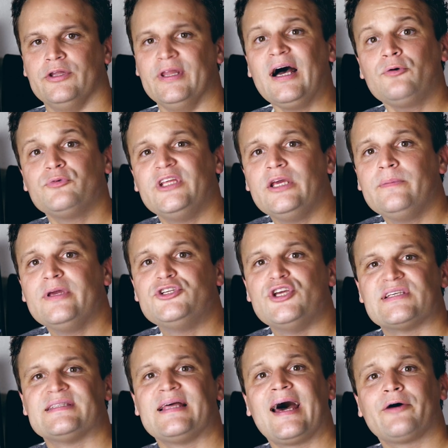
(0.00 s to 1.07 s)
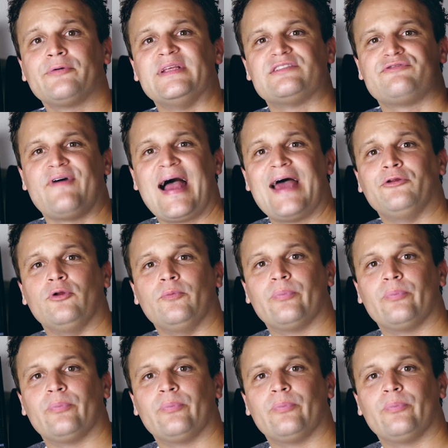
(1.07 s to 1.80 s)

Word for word: Now the image is not on its final